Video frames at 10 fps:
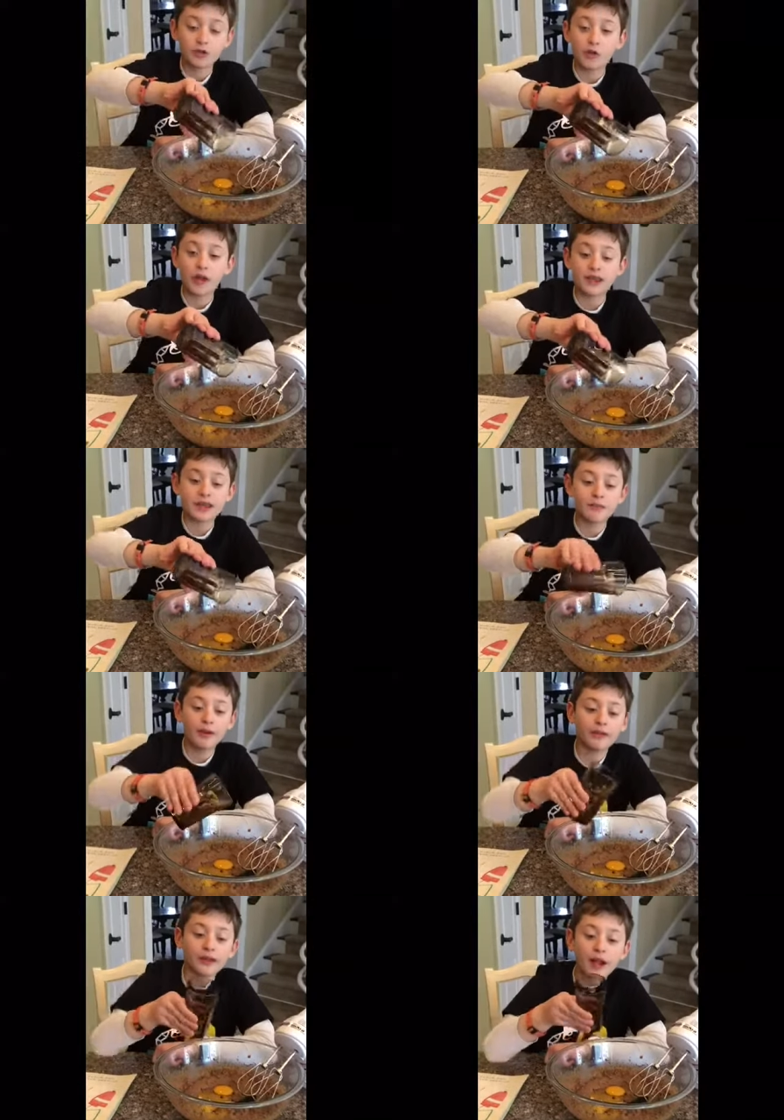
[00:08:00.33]
It
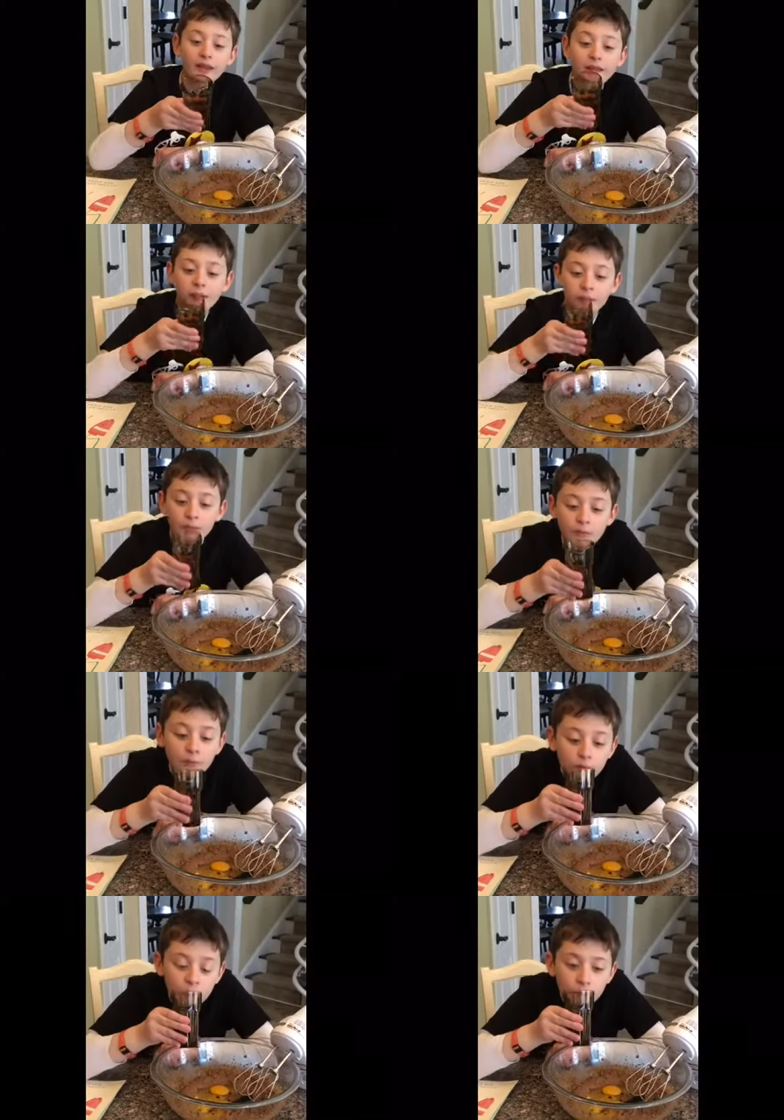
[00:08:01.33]
smells nice.
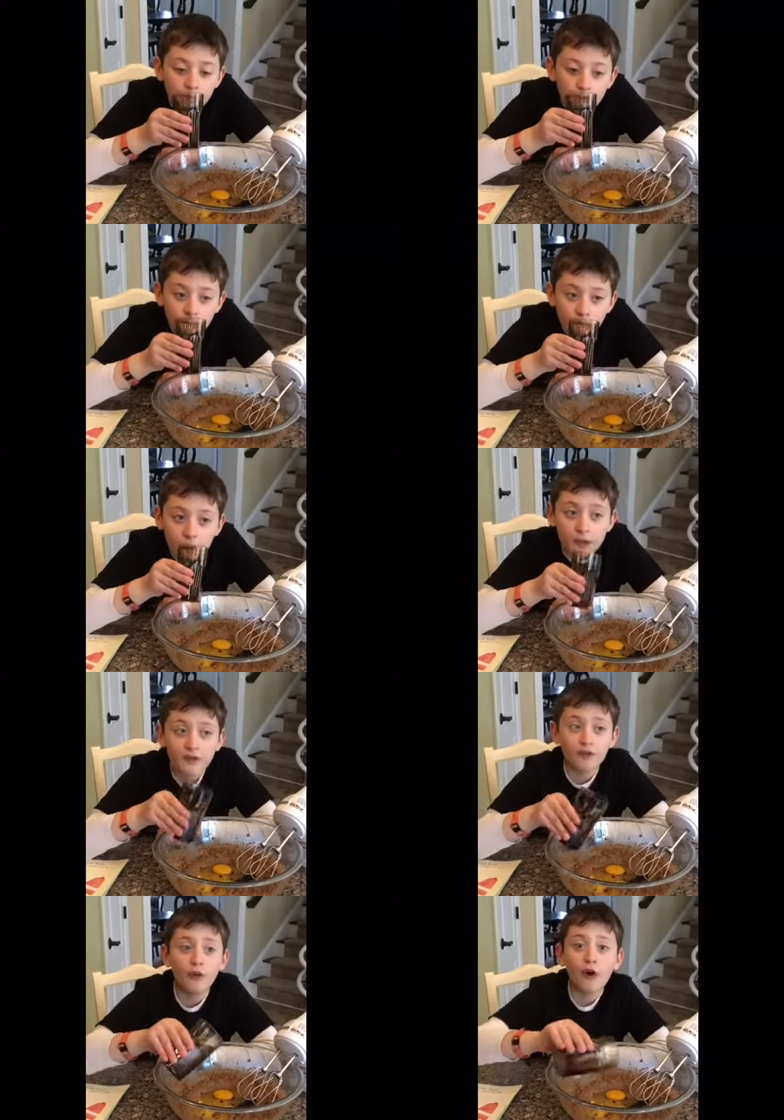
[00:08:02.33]

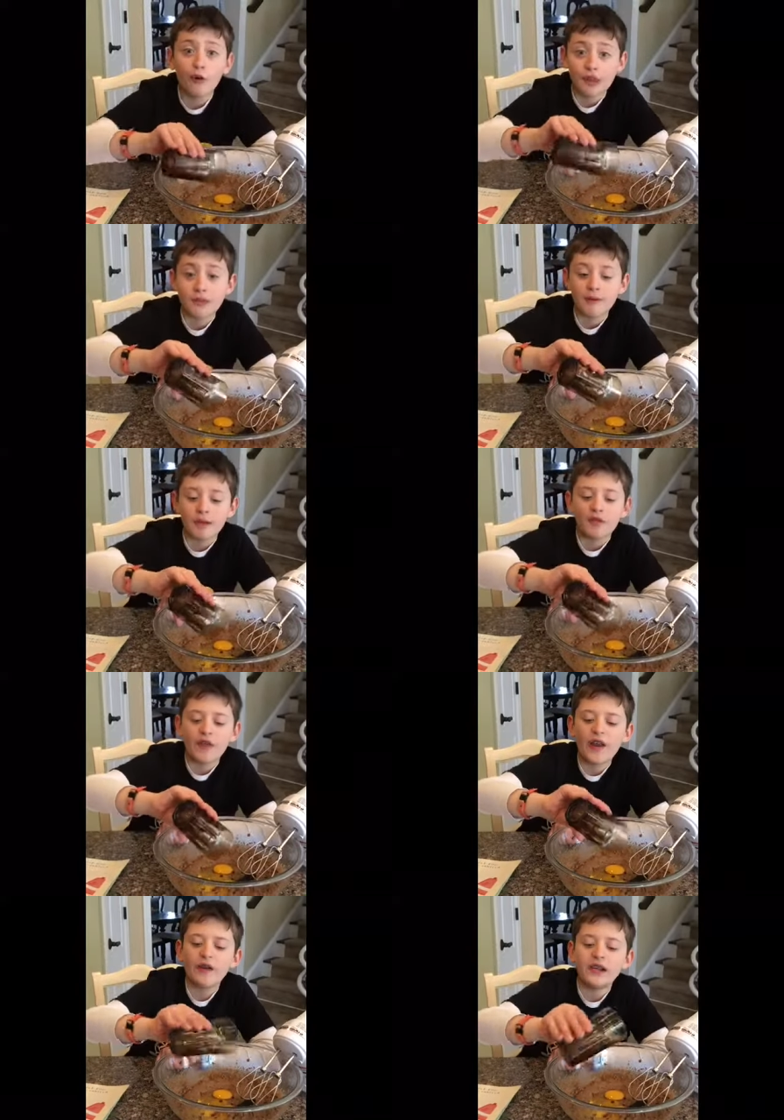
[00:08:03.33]
It smells
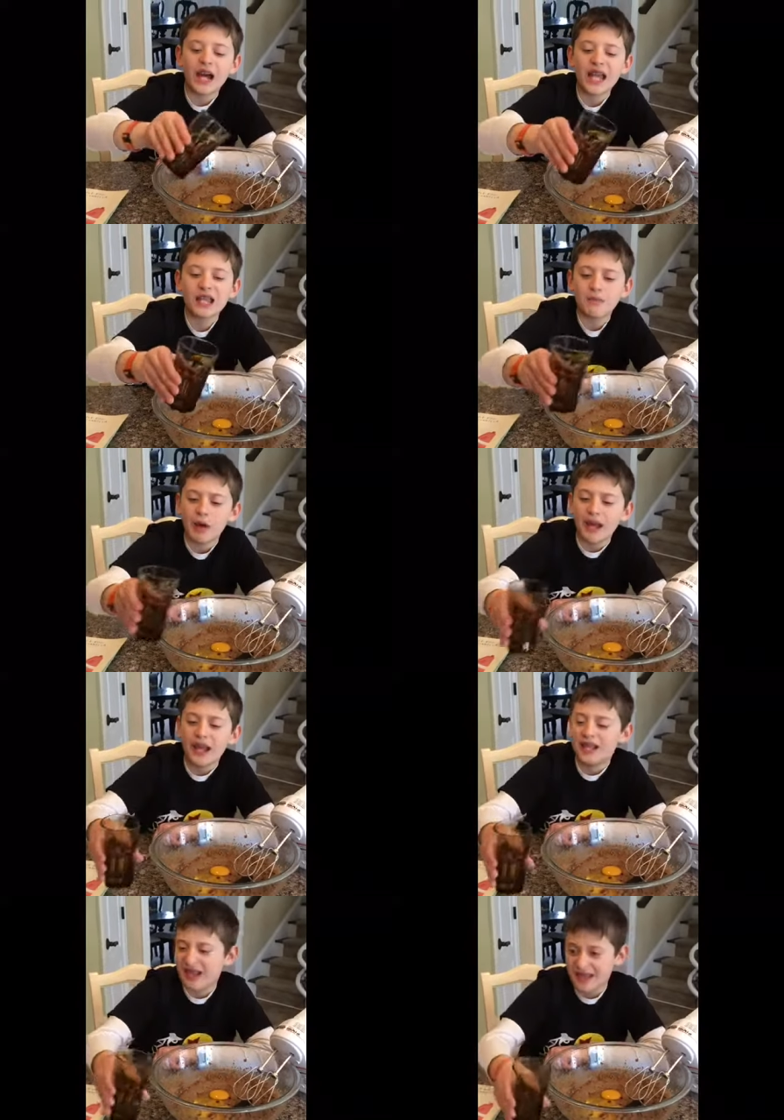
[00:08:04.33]
very nice, but
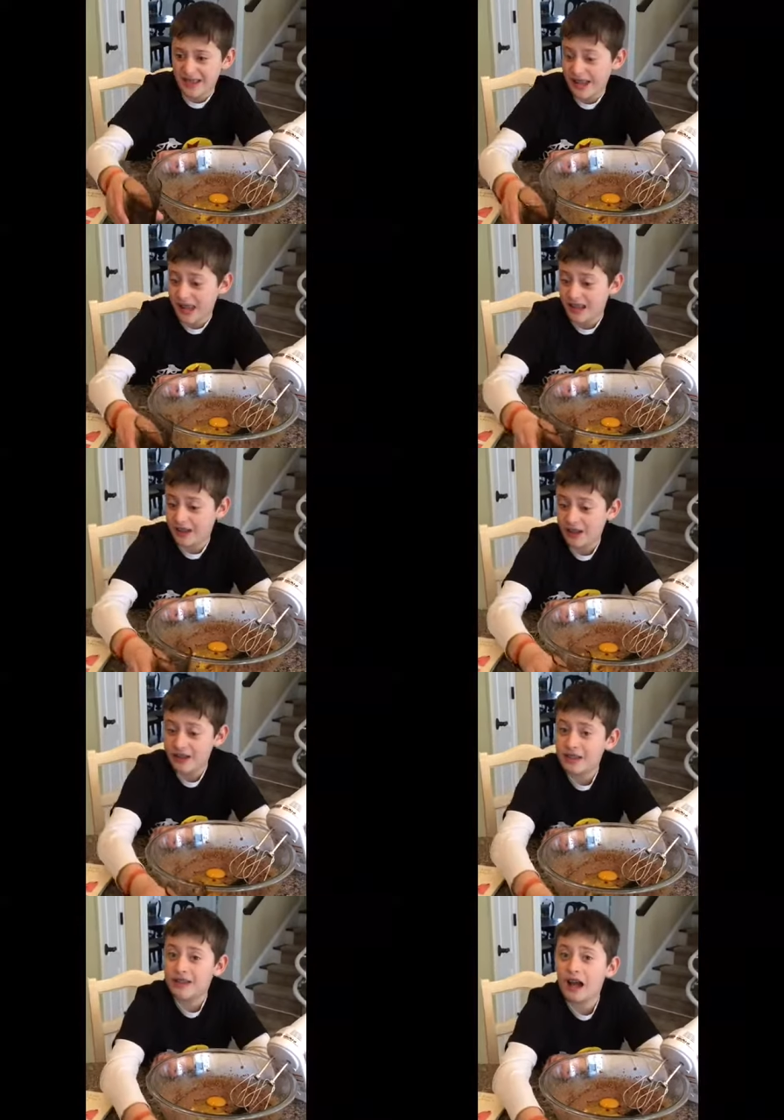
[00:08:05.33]
it doesn't taste nice.
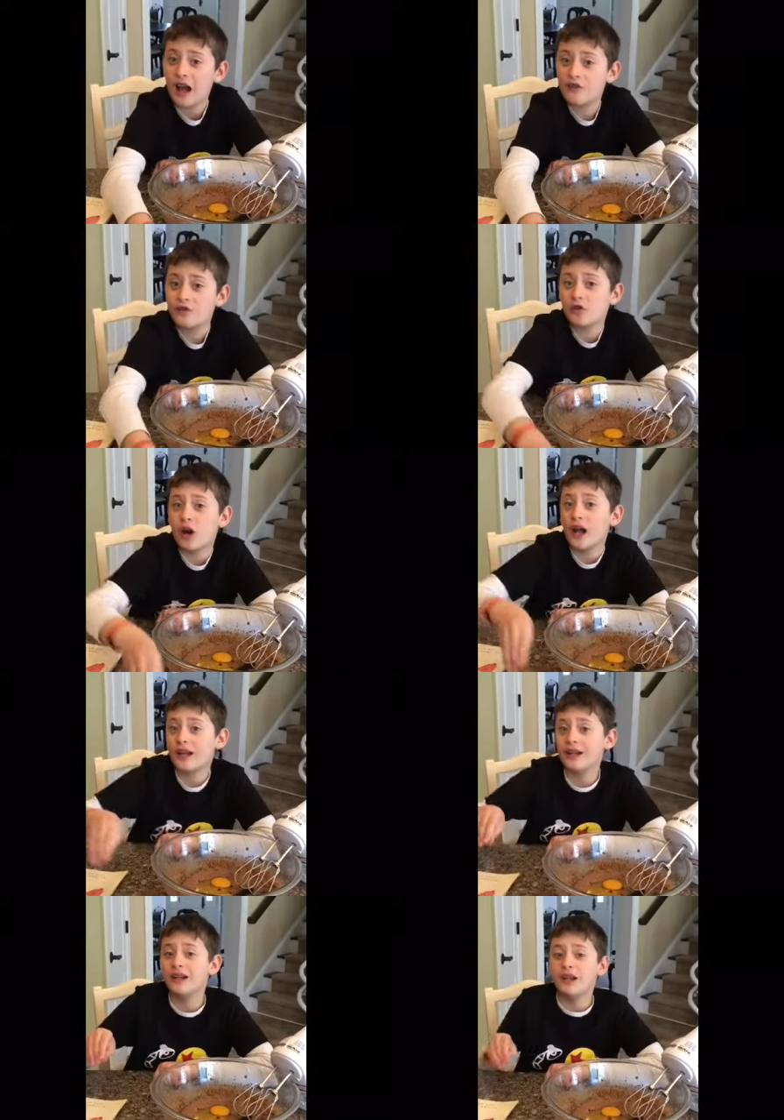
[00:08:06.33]
I've tried
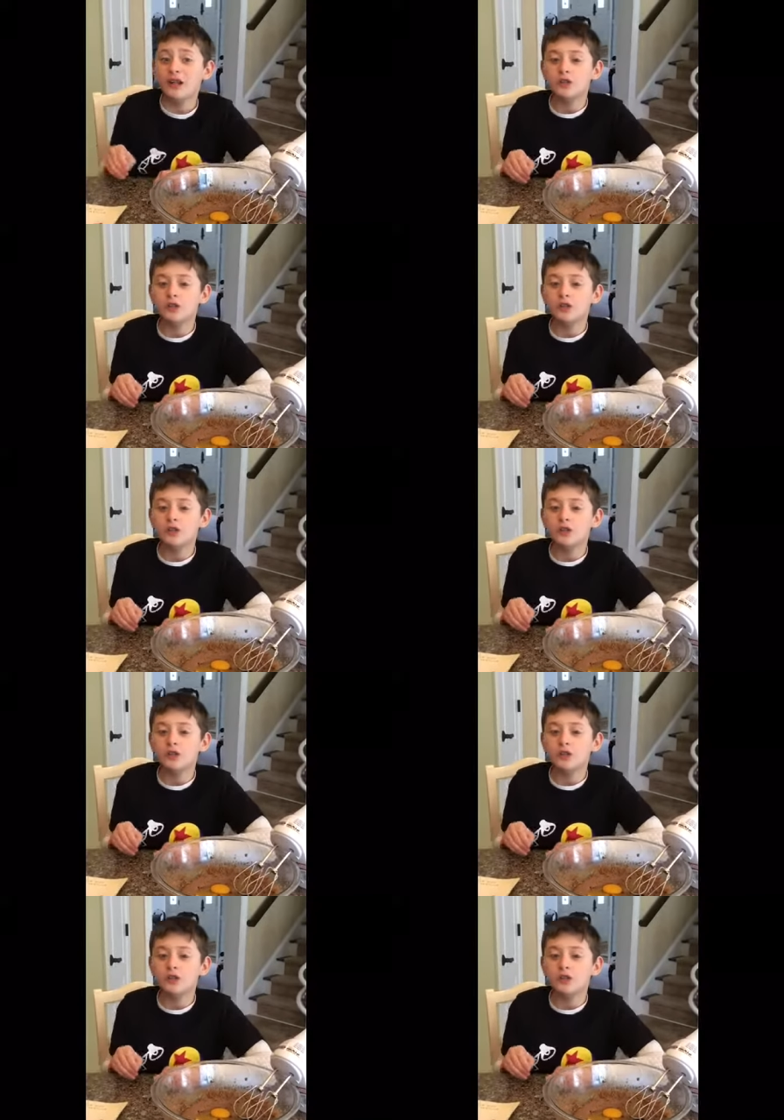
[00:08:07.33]
it.